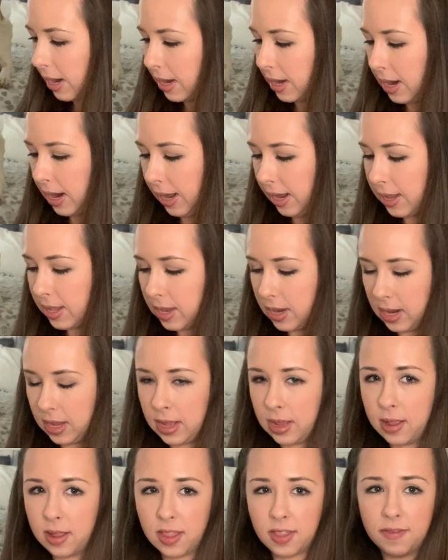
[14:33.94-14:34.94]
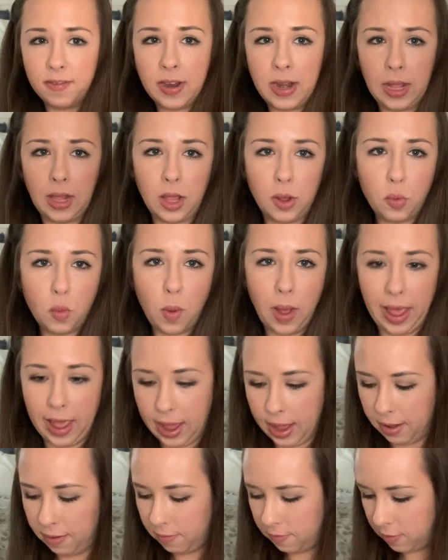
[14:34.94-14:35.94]
Next is Vanilla
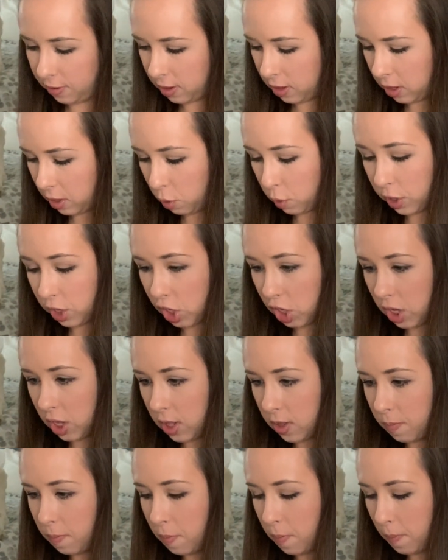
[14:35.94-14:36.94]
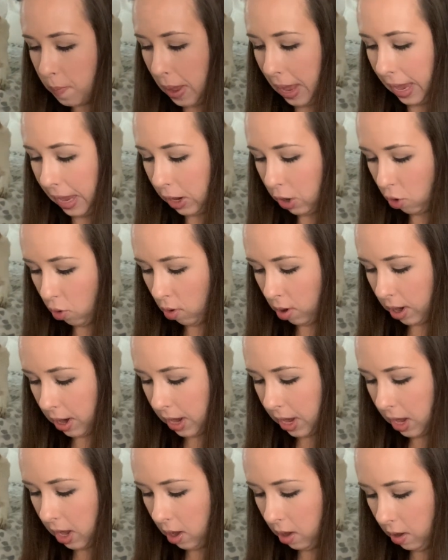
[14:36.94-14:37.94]
Waves, which is
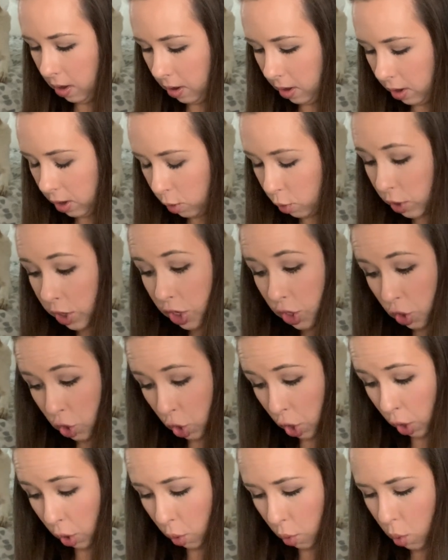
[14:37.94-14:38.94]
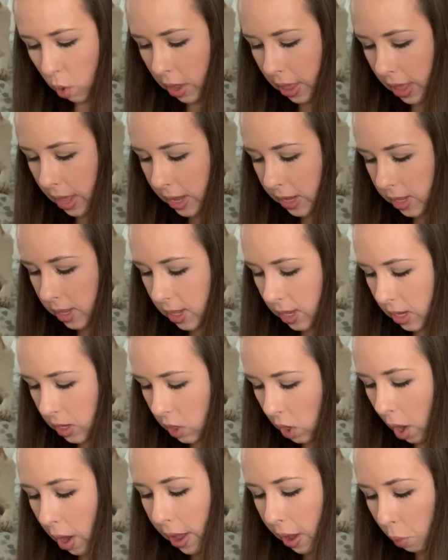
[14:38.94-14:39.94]
bakery, which is new. Sea
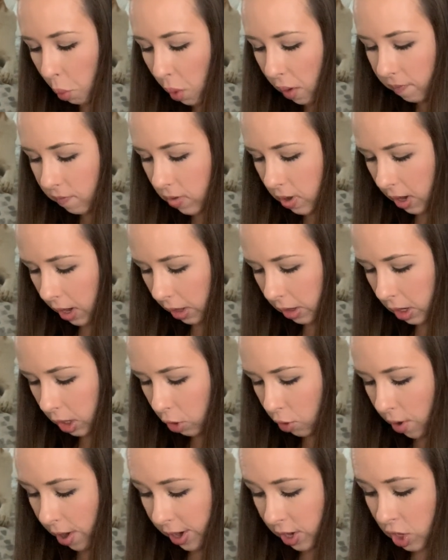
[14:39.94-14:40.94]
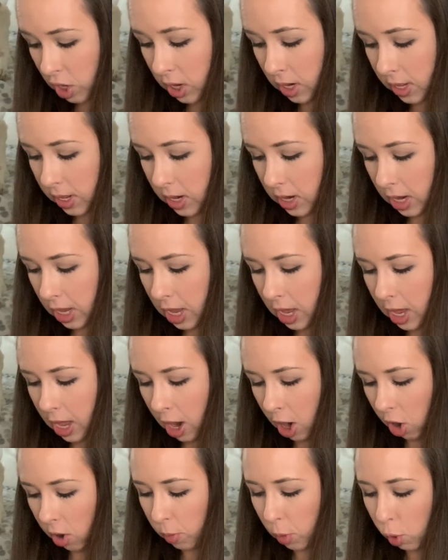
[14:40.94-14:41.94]
salt and whipped vanilla crashed in a sticky
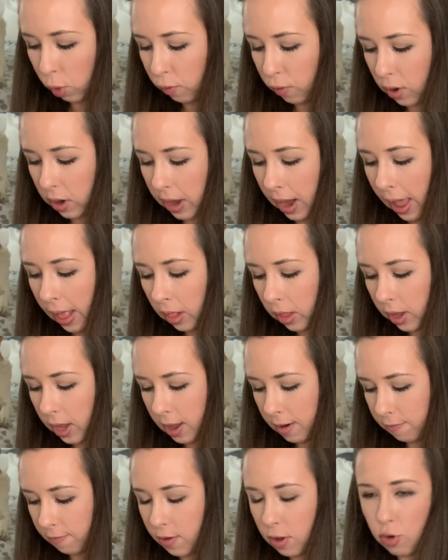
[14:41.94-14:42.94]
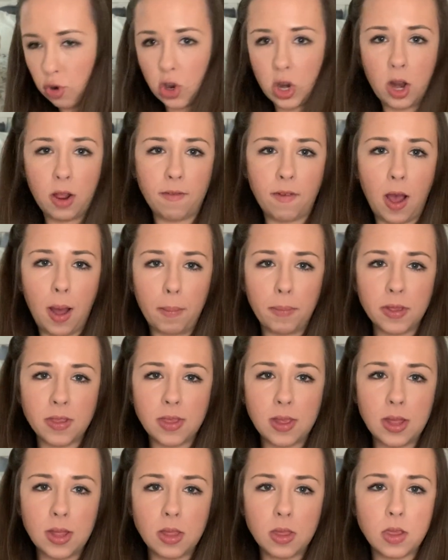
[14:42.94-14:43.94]
caramel for an elegant fusion of
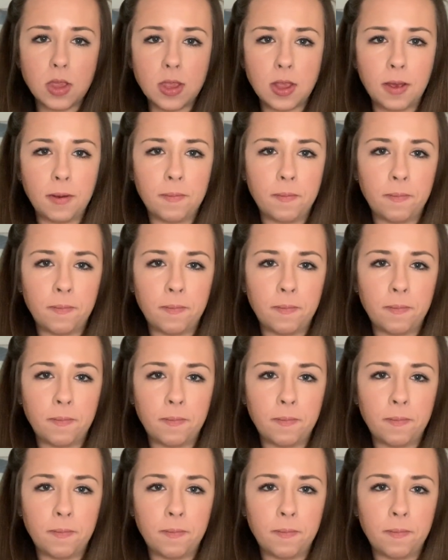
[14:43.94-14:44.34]
opposites.